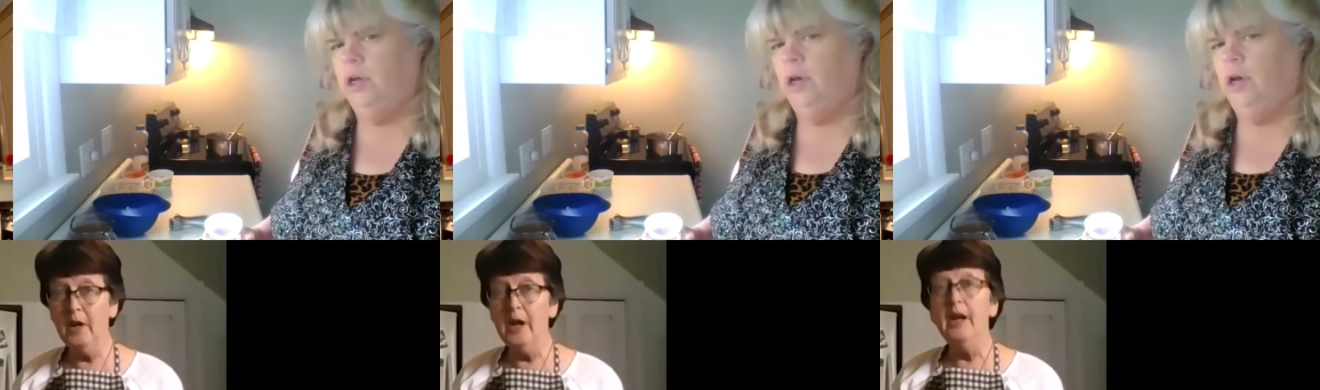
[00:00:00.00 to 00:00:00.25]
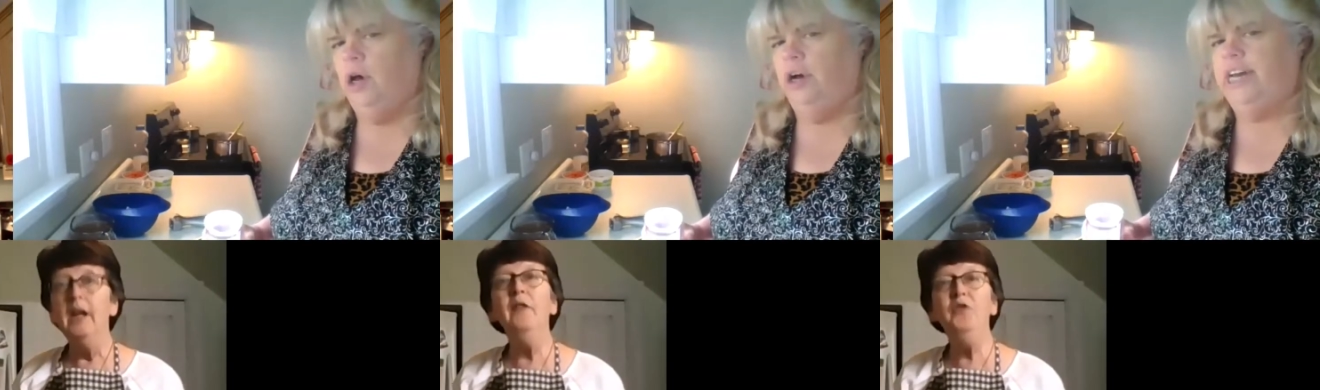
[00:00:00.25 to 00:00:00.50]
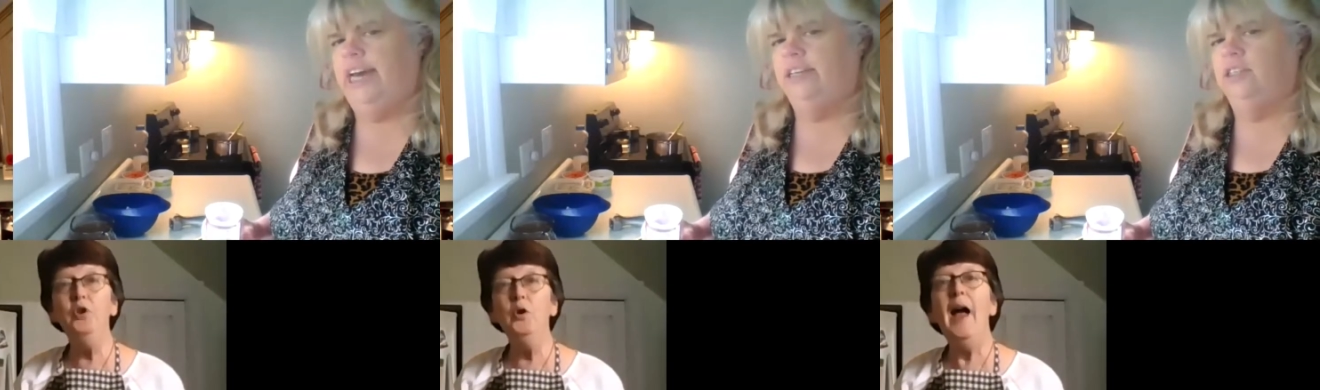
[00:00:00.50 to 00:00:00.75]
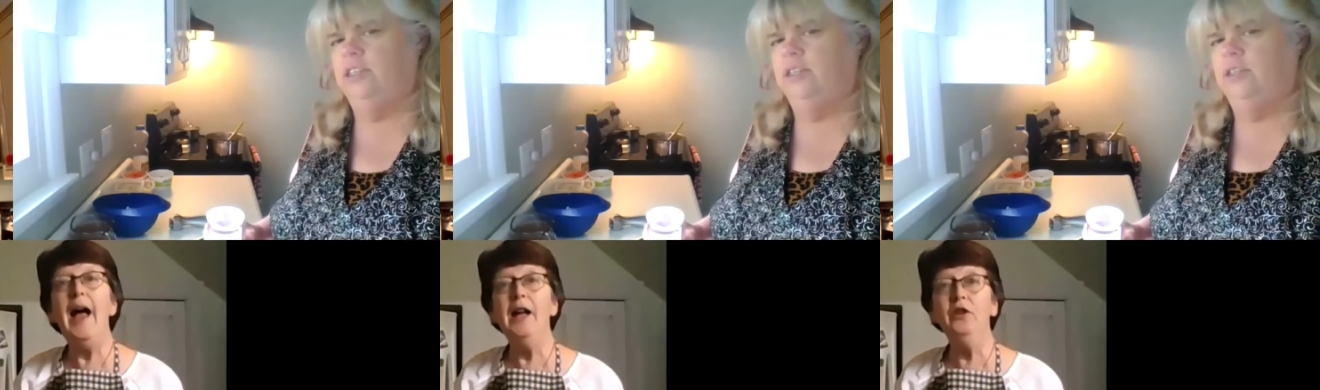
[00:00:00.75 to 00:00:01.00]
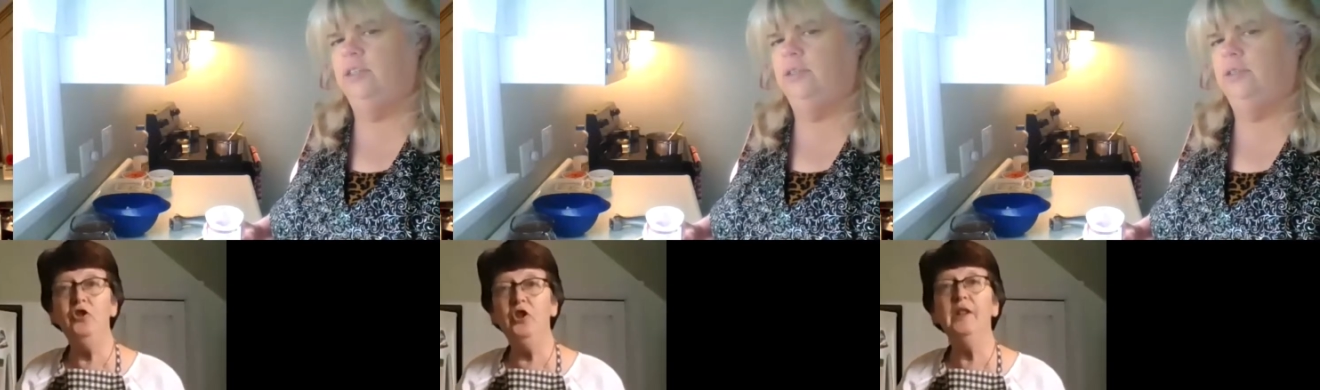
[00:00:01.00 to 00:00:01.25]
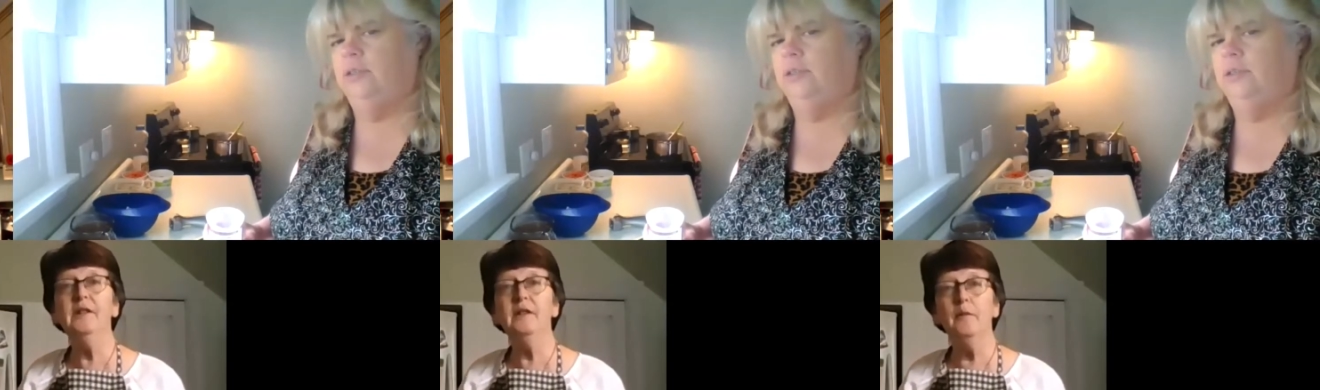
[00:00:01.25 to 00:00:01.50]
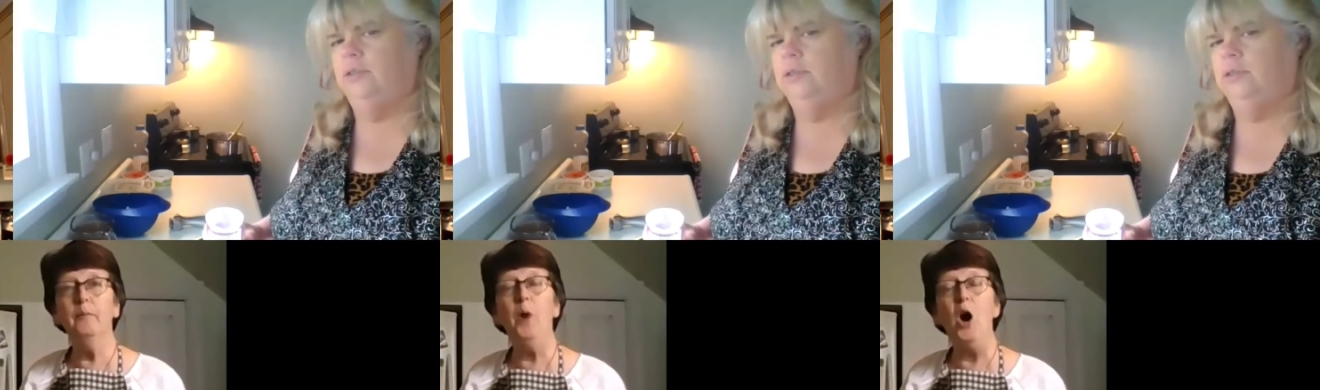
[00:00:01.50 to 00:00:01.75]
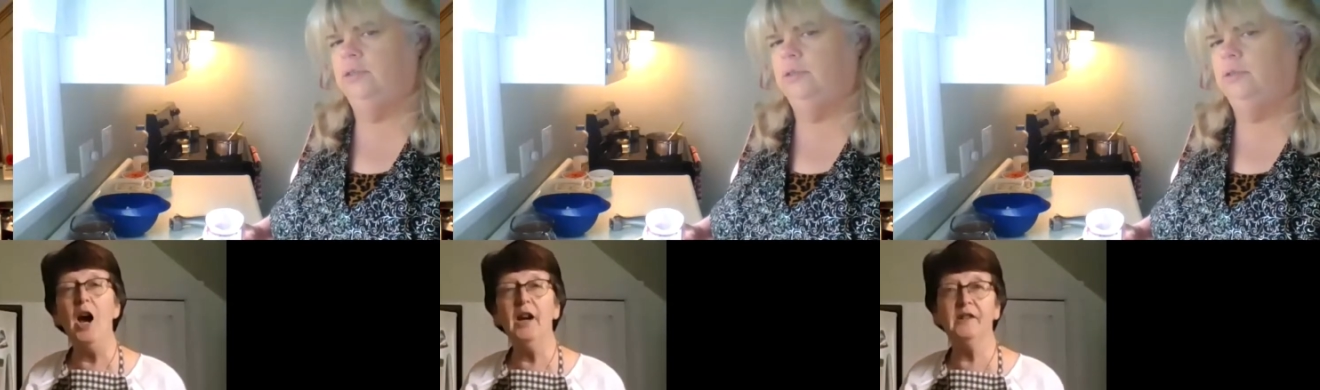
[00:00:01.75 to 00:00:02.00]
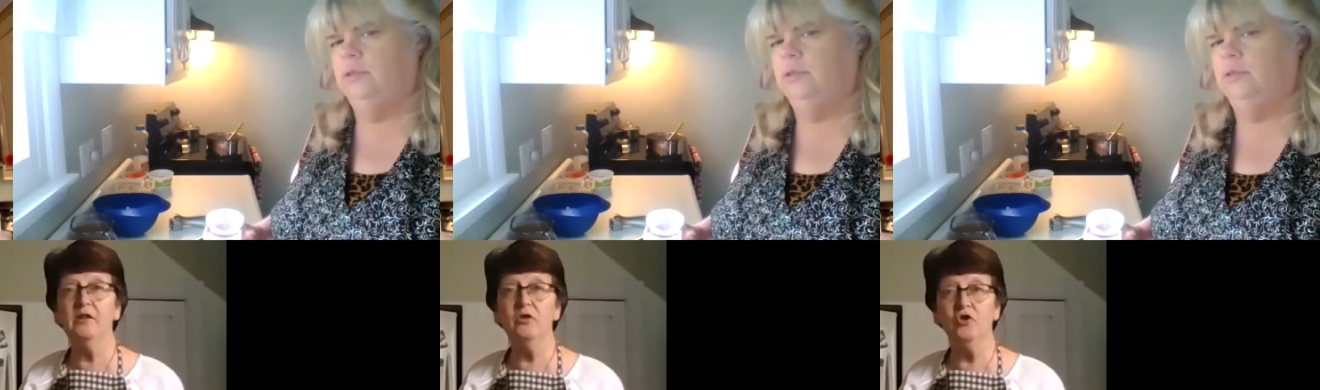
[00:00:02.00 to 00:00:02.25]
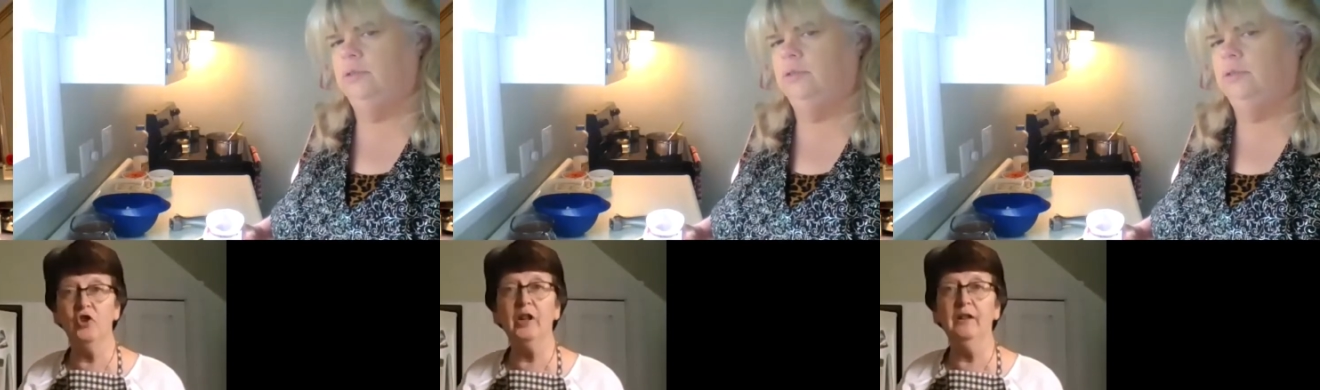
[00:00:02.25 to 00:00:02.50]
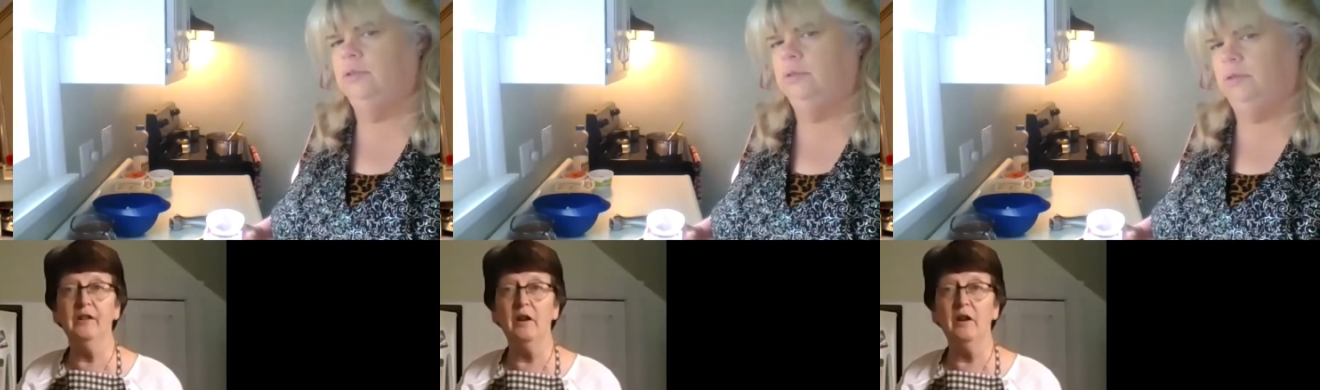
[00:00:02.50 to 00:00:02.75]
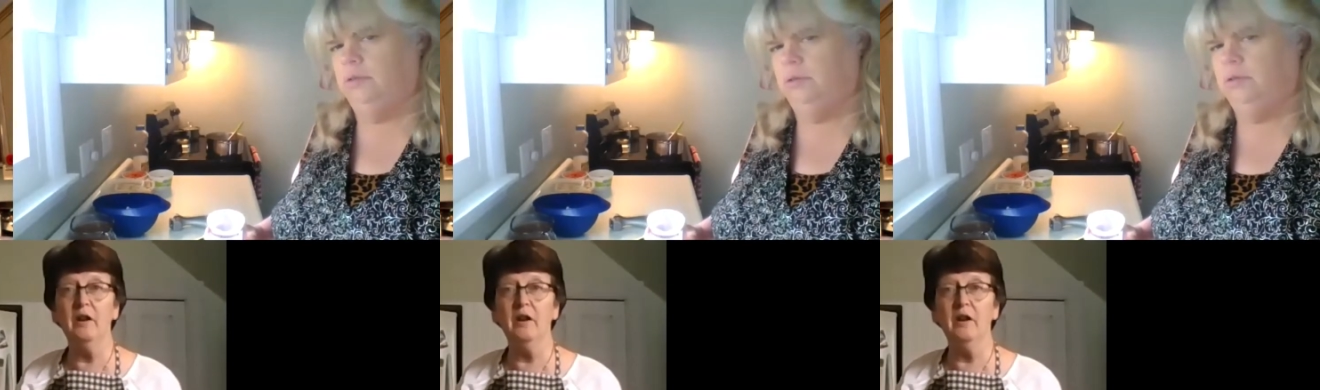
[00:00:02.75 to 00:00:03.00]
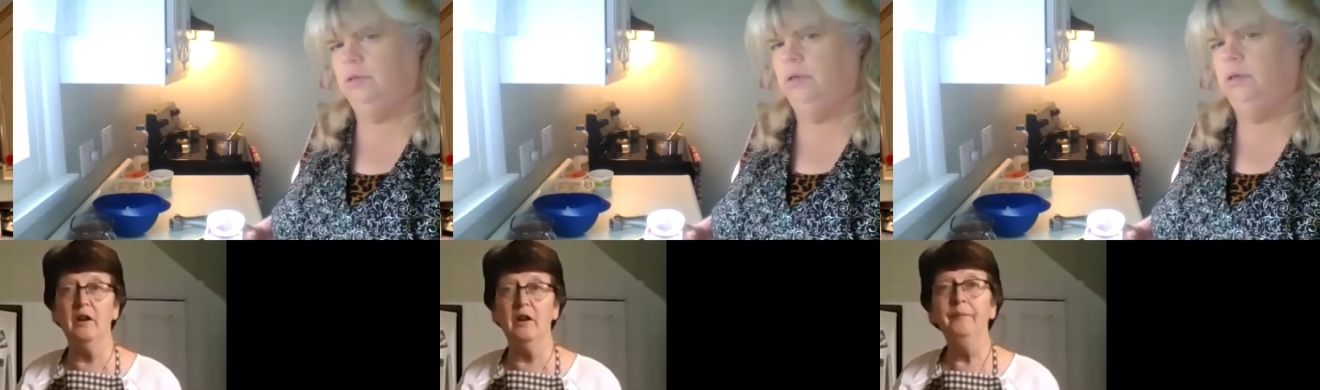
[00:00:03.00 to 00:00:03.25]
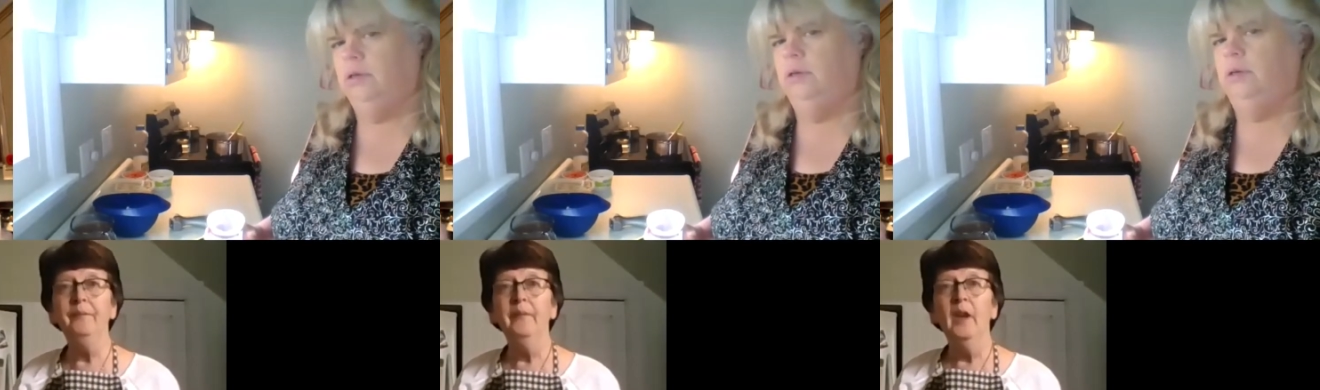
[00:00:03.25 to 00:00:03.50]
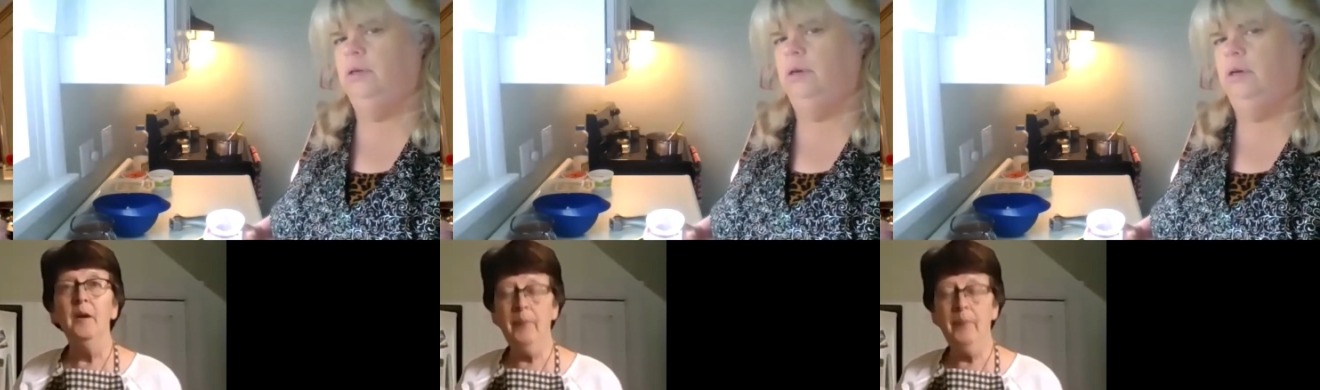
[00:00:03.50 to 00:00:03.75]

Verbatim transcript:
Speaker 1: If you okay. had just boxed chicken stock, but